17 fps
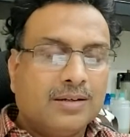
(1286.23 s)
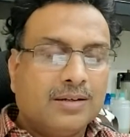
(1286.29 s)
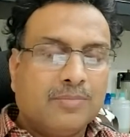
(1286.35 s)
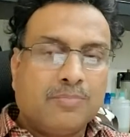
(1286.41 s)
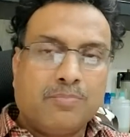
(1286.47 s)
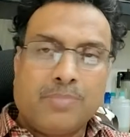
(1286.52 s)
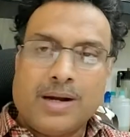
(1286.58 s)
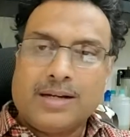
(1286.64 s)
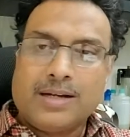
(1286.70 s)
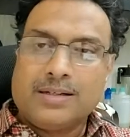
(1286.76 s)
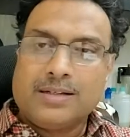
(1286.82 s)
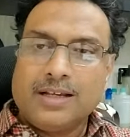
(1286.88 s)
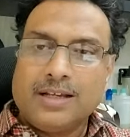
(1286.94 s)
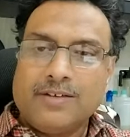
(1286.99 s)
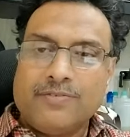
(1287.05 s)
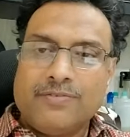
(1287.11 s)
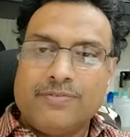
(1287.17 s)
But
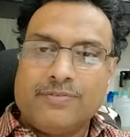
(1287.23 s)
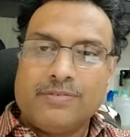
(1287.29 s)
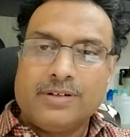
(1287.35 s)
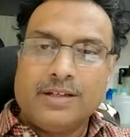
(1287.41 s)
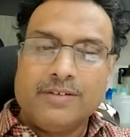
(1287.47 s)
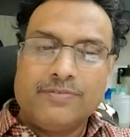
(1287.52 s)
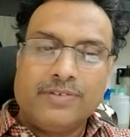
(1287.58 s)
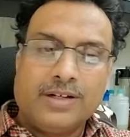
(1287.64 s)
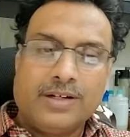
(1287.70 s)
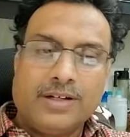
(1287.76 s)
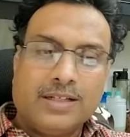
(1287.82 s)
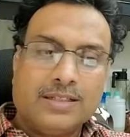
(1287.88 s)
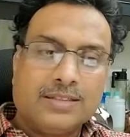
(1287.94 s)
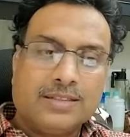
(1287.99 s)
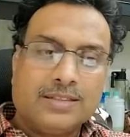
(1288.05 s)
if it is